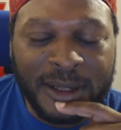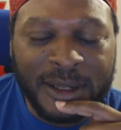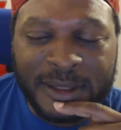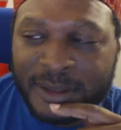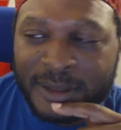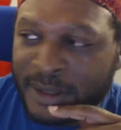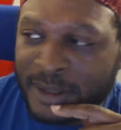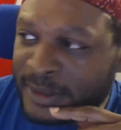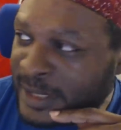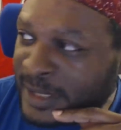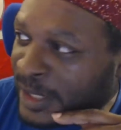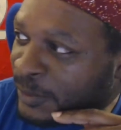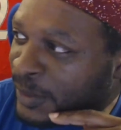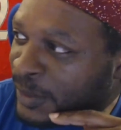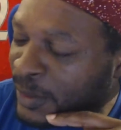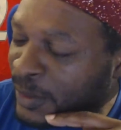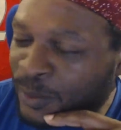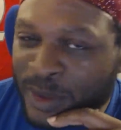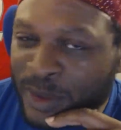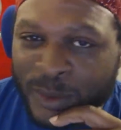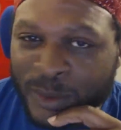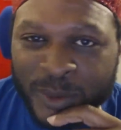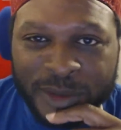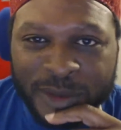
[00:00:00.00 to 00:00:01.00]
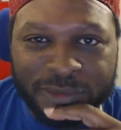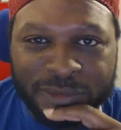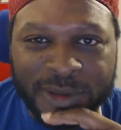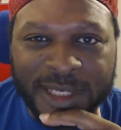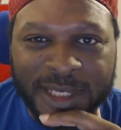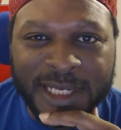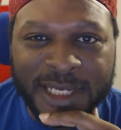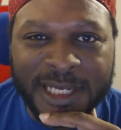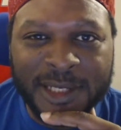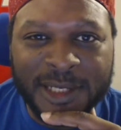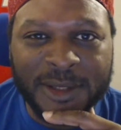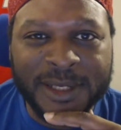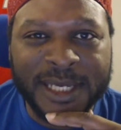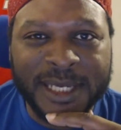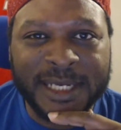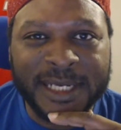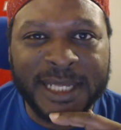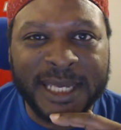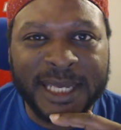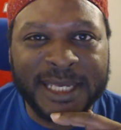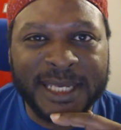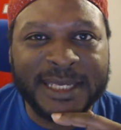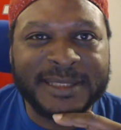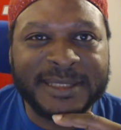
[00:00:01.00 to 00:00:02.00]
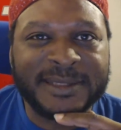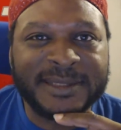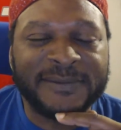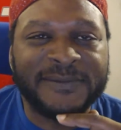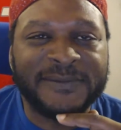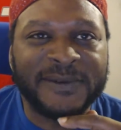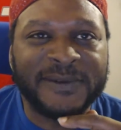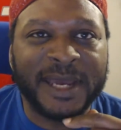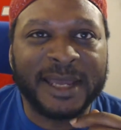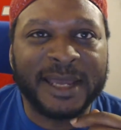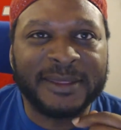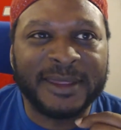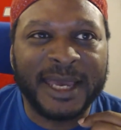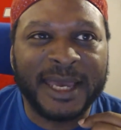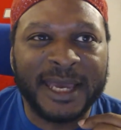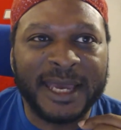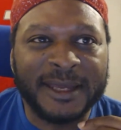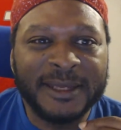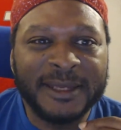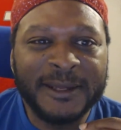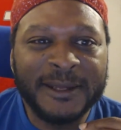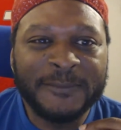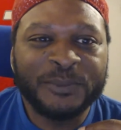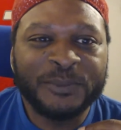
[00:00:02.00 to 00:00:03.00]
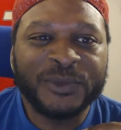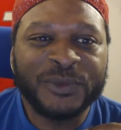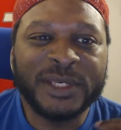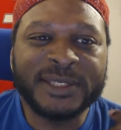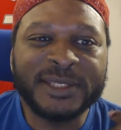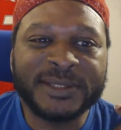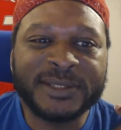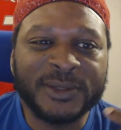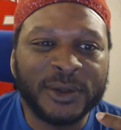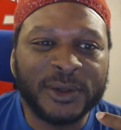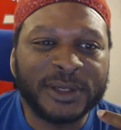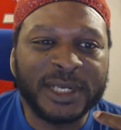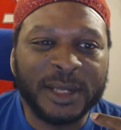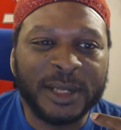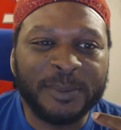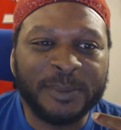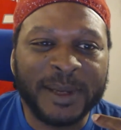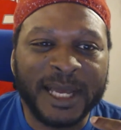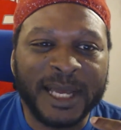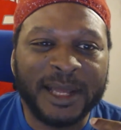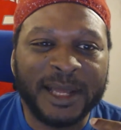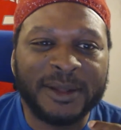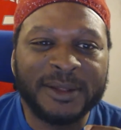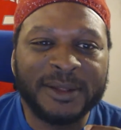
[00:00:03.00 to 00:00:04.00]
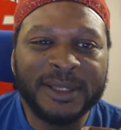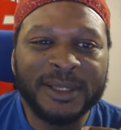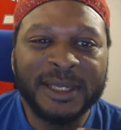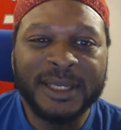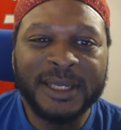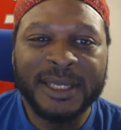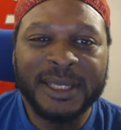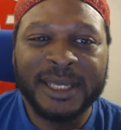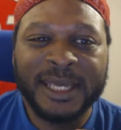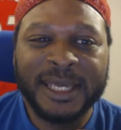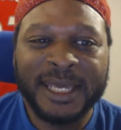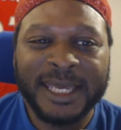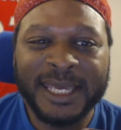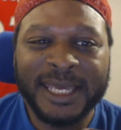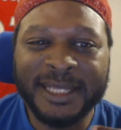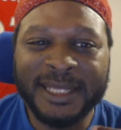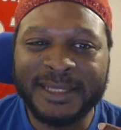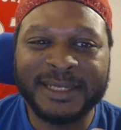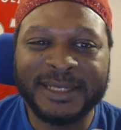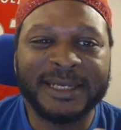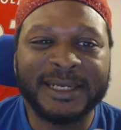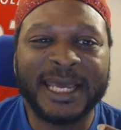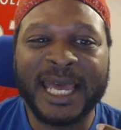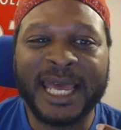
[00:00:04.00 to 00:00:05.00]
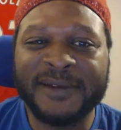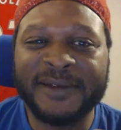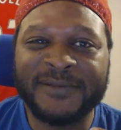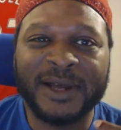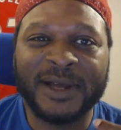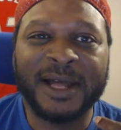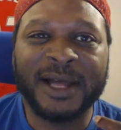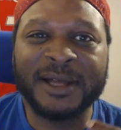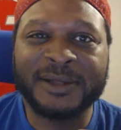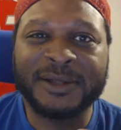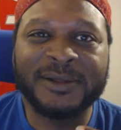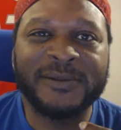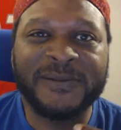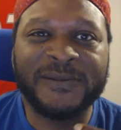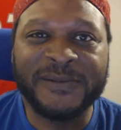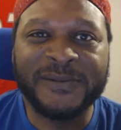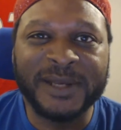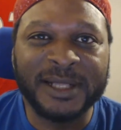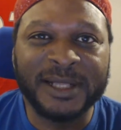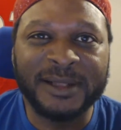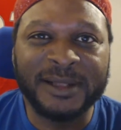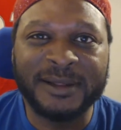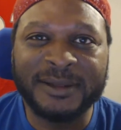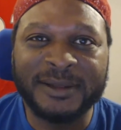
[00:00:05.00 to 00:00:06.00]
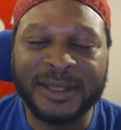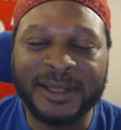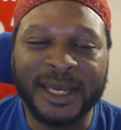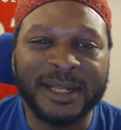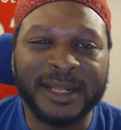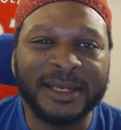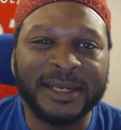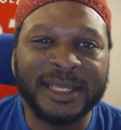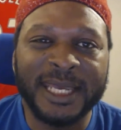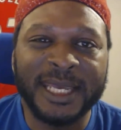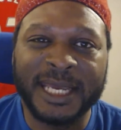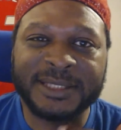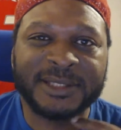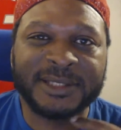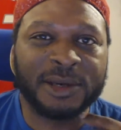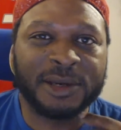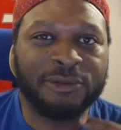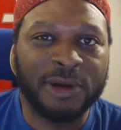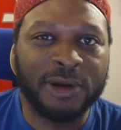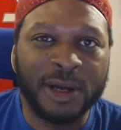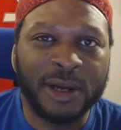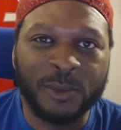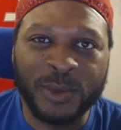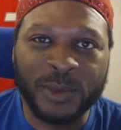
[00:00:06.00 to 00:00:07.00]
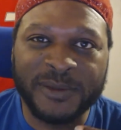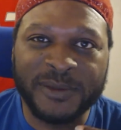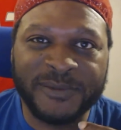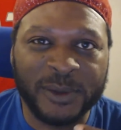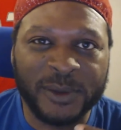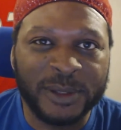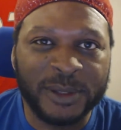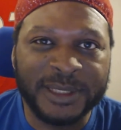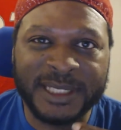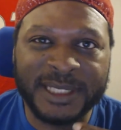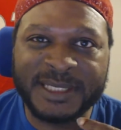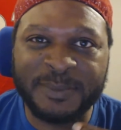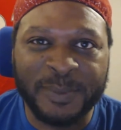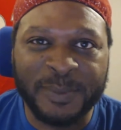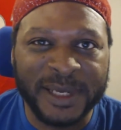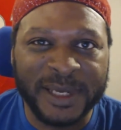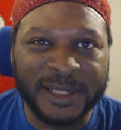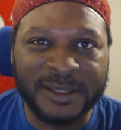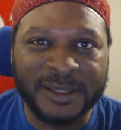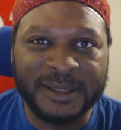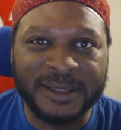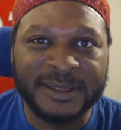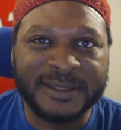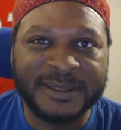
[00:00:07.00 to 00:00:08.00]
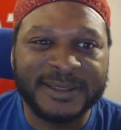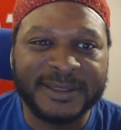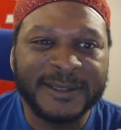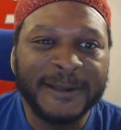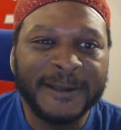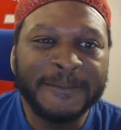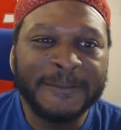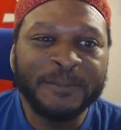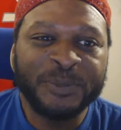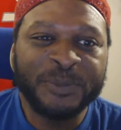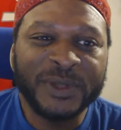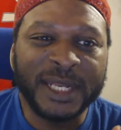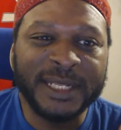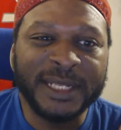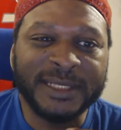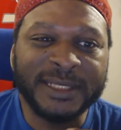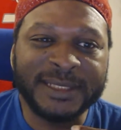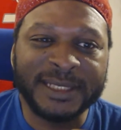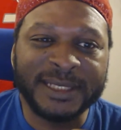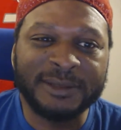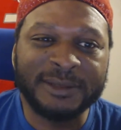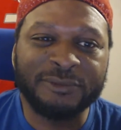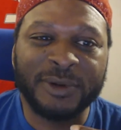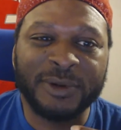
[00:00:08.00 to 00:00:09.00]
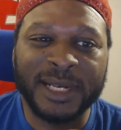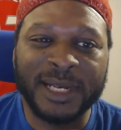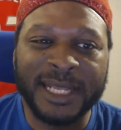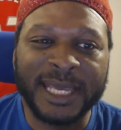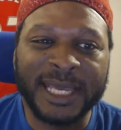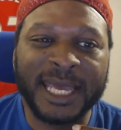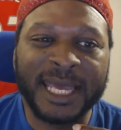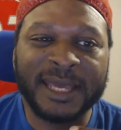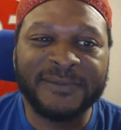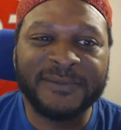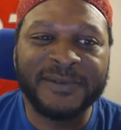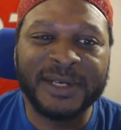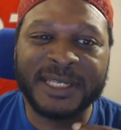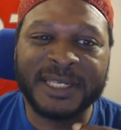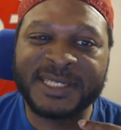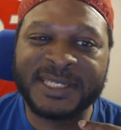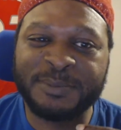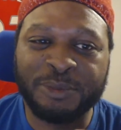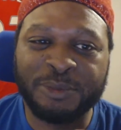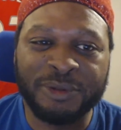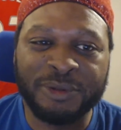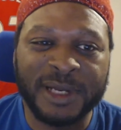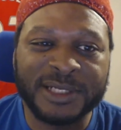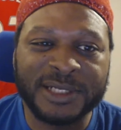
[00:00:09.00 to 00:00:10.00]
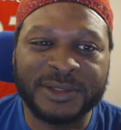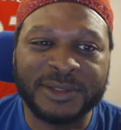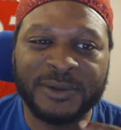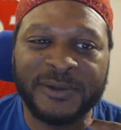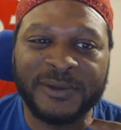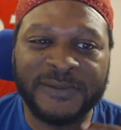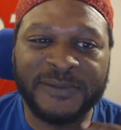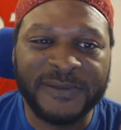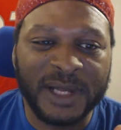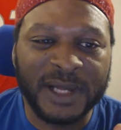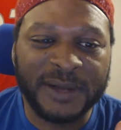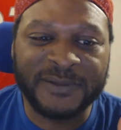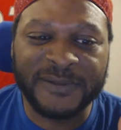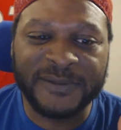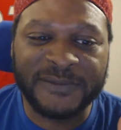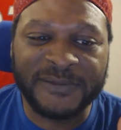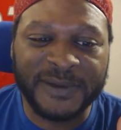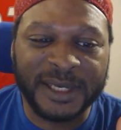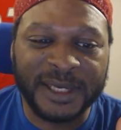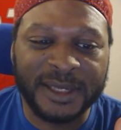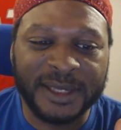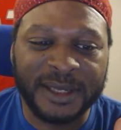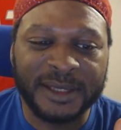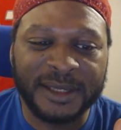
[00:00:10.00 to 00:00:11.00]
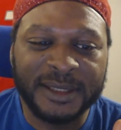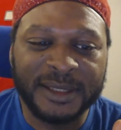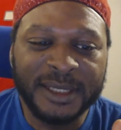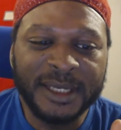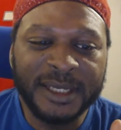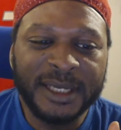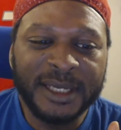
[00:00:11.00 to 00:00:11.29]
on that one, what we're really looking at is the fact that he's talking about he didn't have an Uncle Phil and he had to grow up with all these bills and he didn't really have an inspirational father figure.